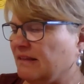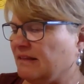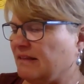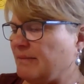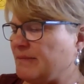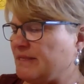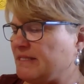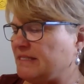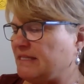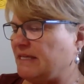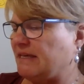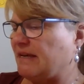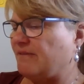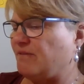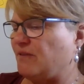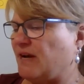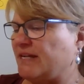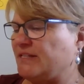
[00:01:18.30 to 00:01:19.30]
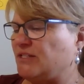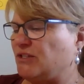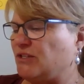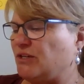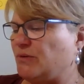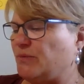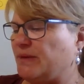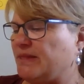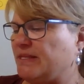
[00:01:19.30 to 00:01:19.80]
Let me see. I forgot to
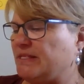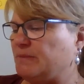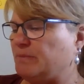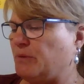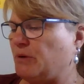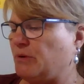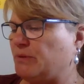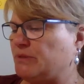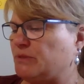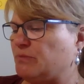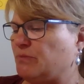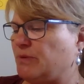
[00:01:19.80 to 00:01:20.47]
look when this book was